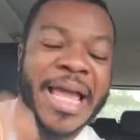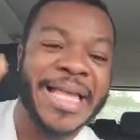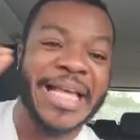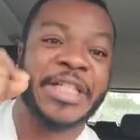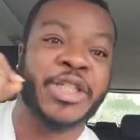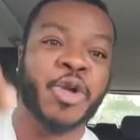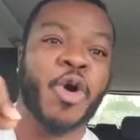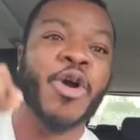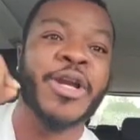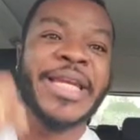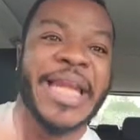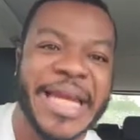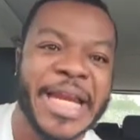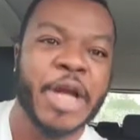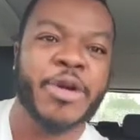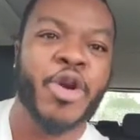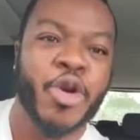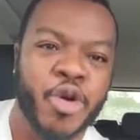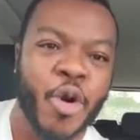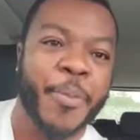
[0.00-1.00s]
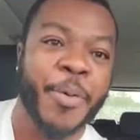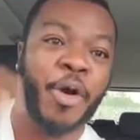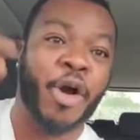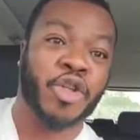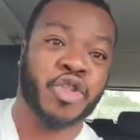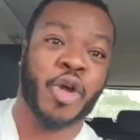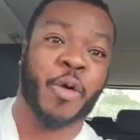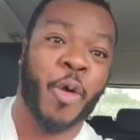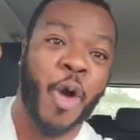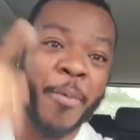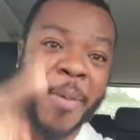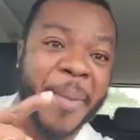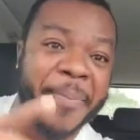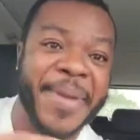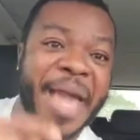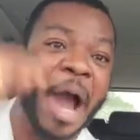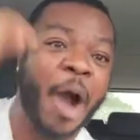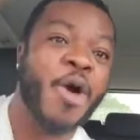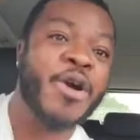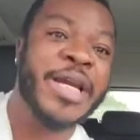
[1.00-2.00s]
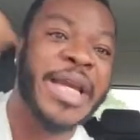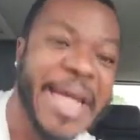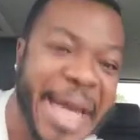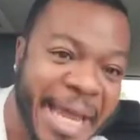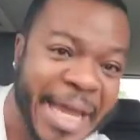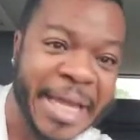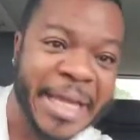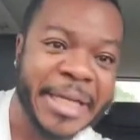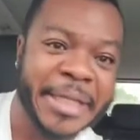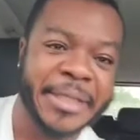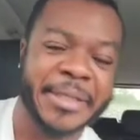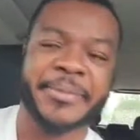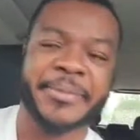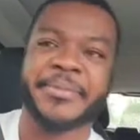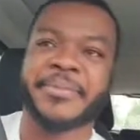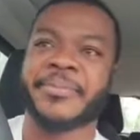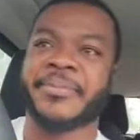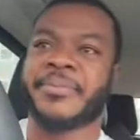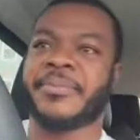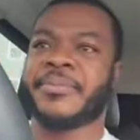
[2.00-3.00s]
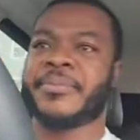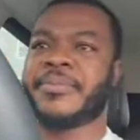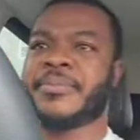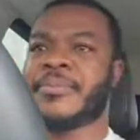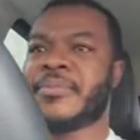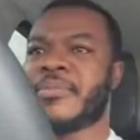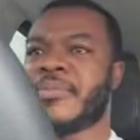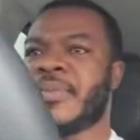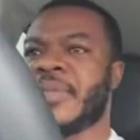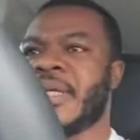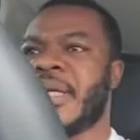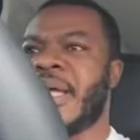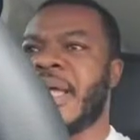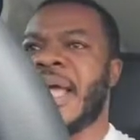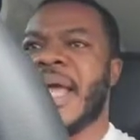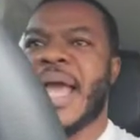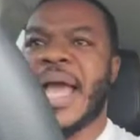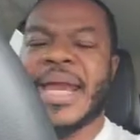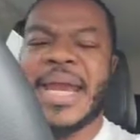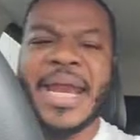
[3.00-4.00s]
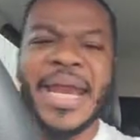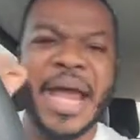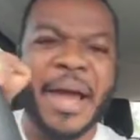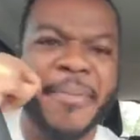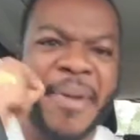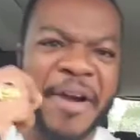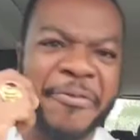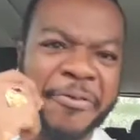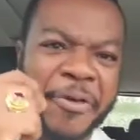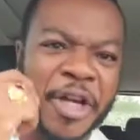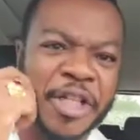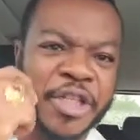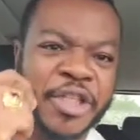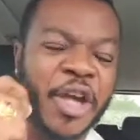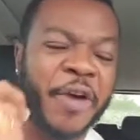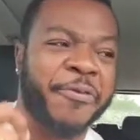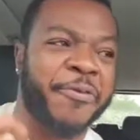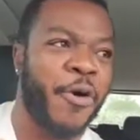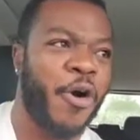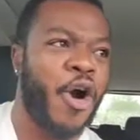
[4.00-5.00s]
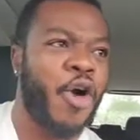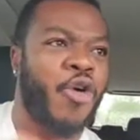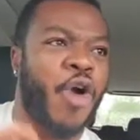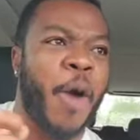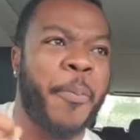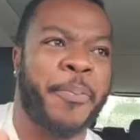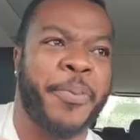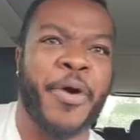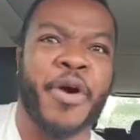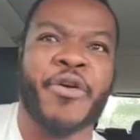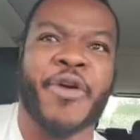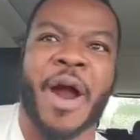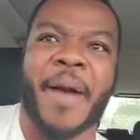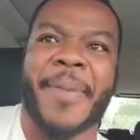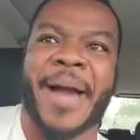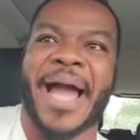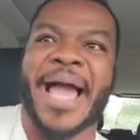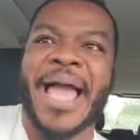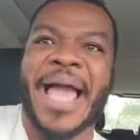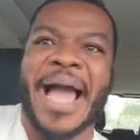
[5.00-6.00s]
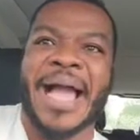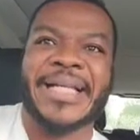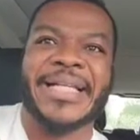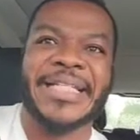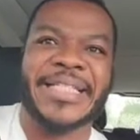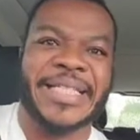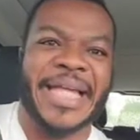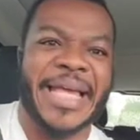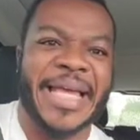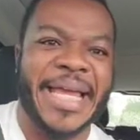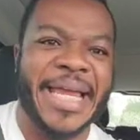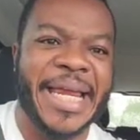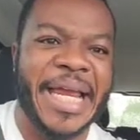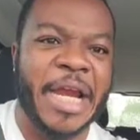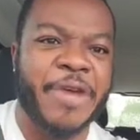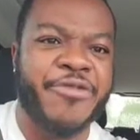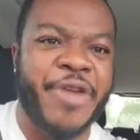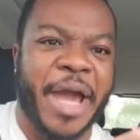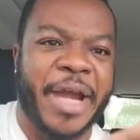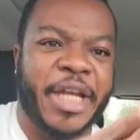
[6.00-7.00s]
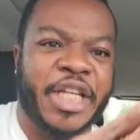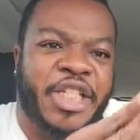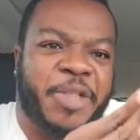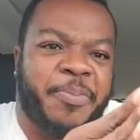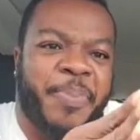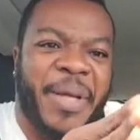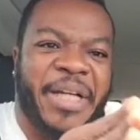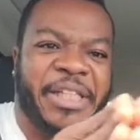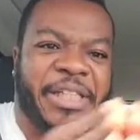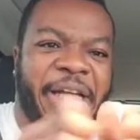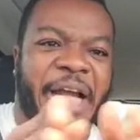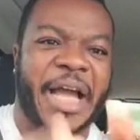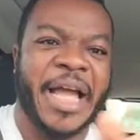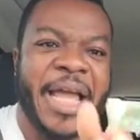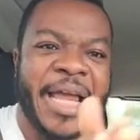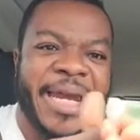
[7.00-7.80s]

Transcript: Yes, you didn't know because of come be a and then I'm a for suffer or programmer. I just say yeah, you are special.